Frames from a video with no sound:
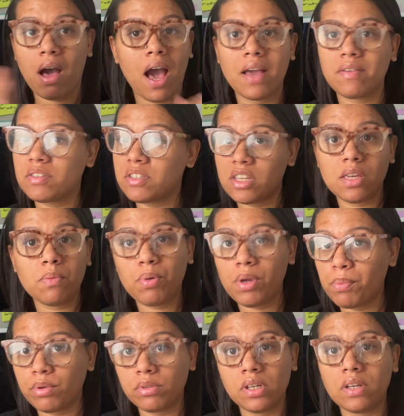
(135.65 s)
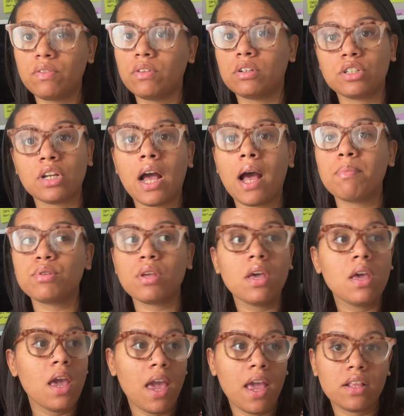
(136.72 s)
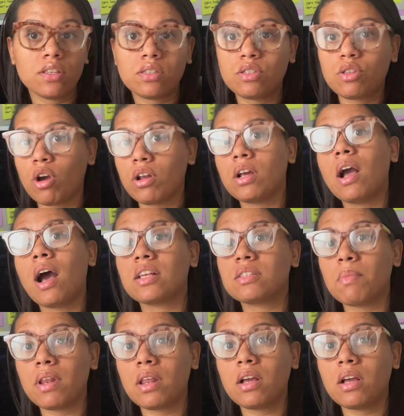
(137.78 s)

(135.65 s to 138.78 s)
I have seen people leave their jobs and started cosmetic